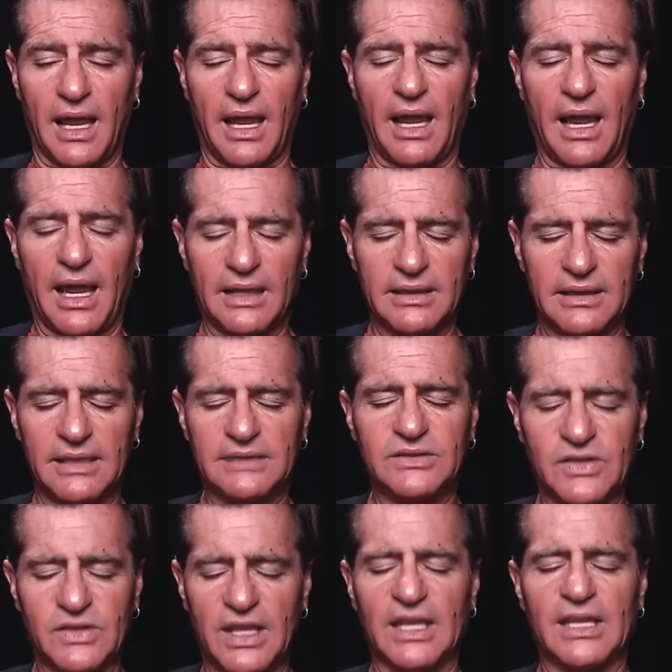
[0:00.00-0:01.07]
and this
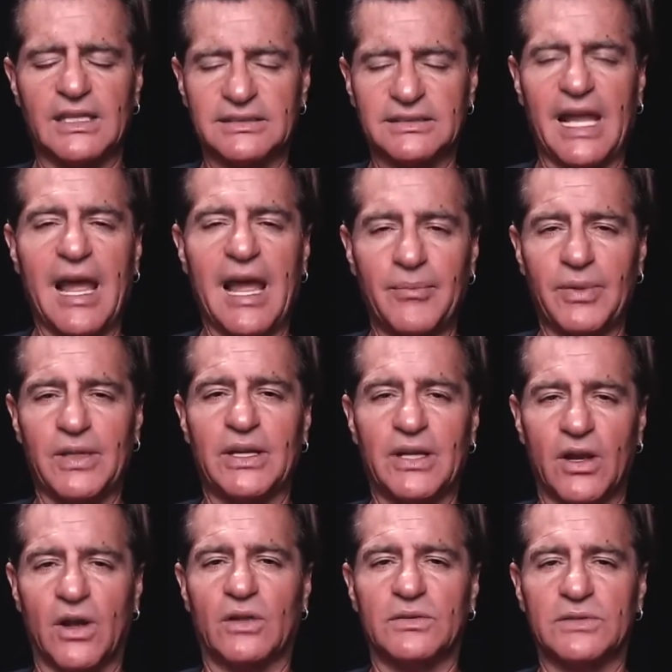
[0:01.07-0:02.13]
thing is
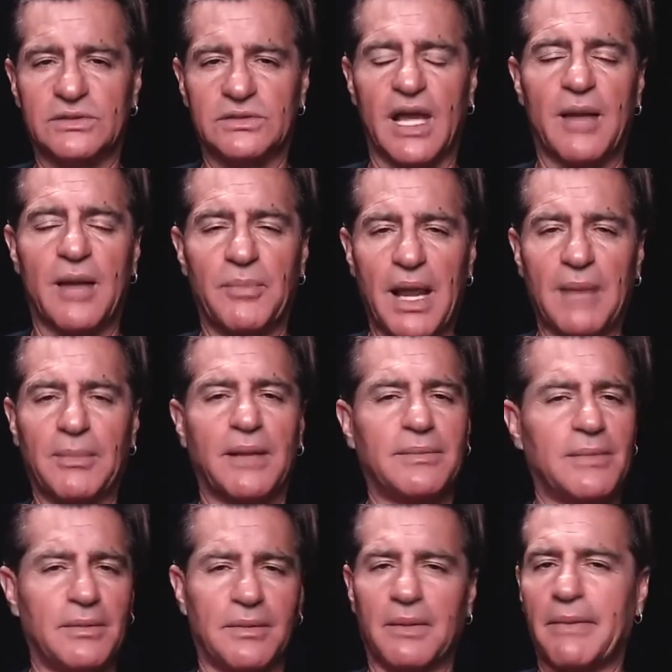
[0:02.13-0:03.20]
happening all the time, blah, blah,
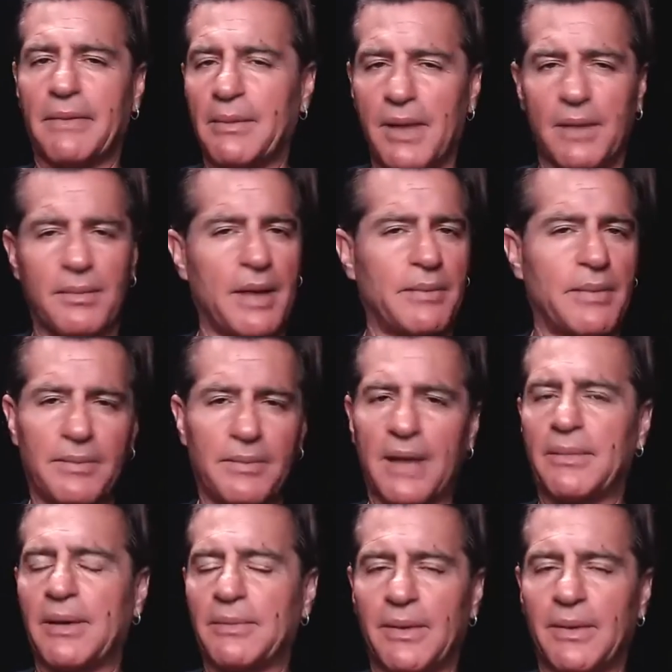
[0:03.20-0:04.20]
blah, blah, blah, blah, blah, blah, blah, blah, blah,